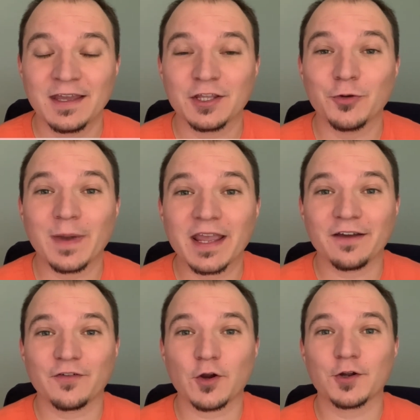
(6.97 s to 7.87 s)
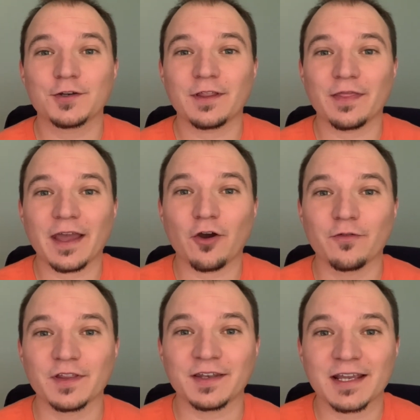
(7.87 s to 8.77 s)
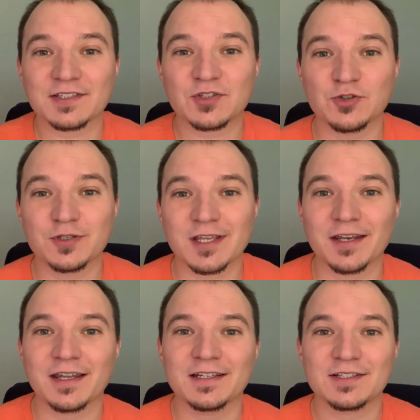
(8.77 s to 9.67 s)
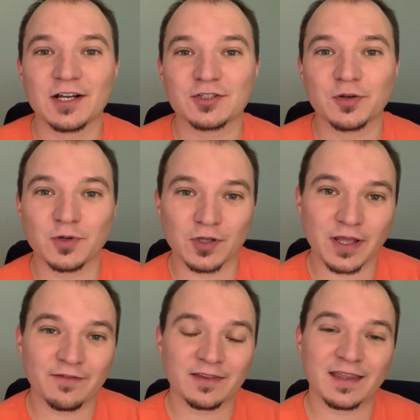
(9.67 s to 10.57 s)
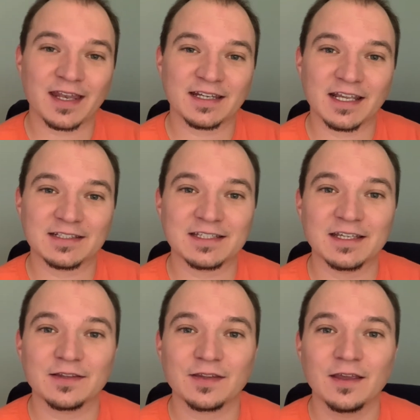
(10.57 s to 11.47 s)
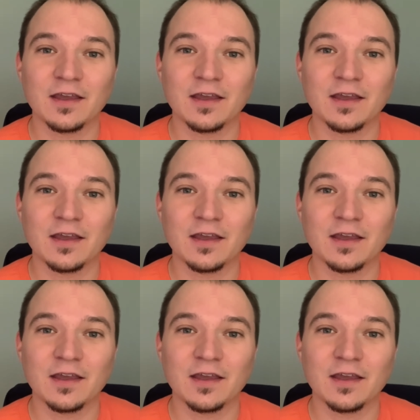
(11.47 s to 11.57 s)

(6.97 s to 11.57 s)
You may have heard that over the next two Sundays, October 11th and 18th,